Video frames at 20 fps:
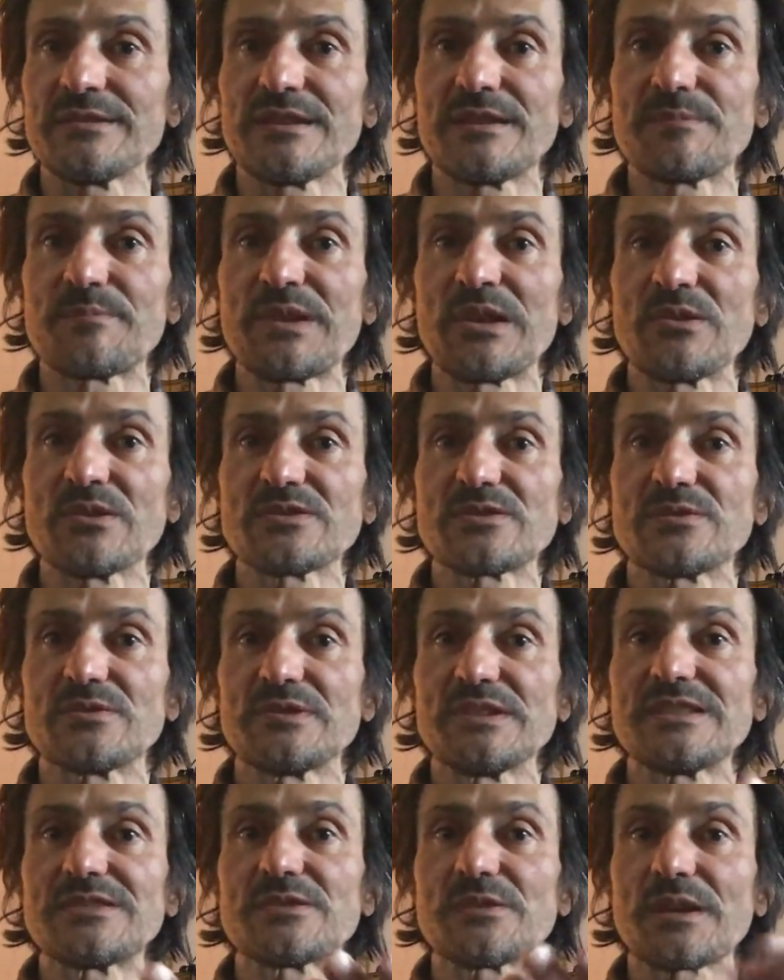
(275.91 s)
It belongs to the
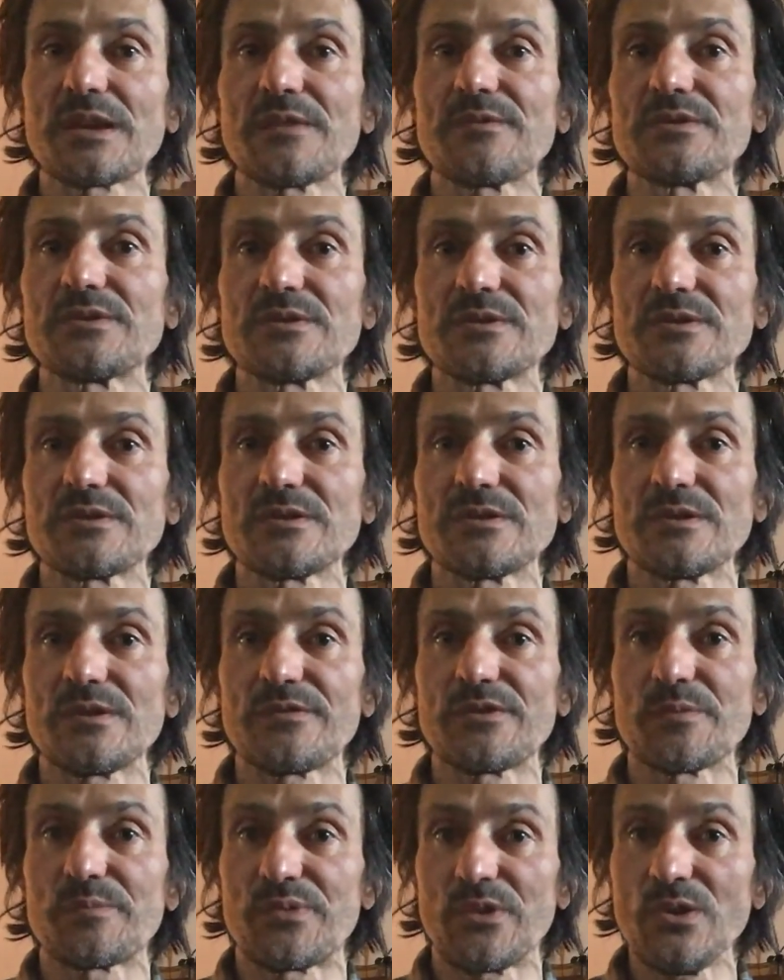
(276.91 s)
history of
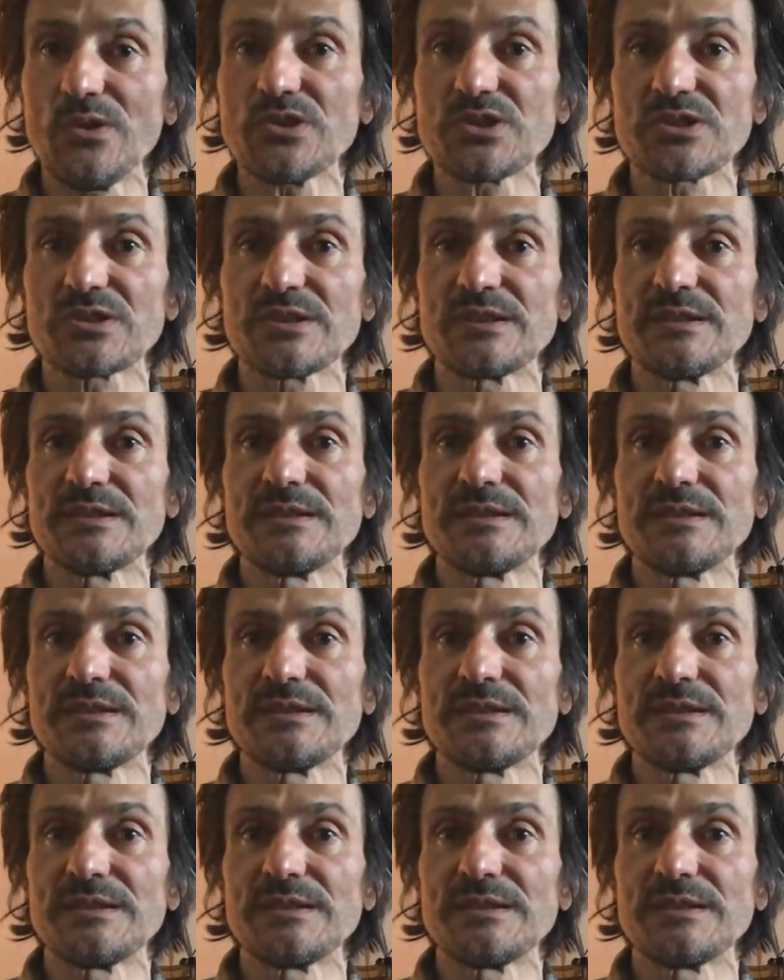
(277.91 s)
the Porsche.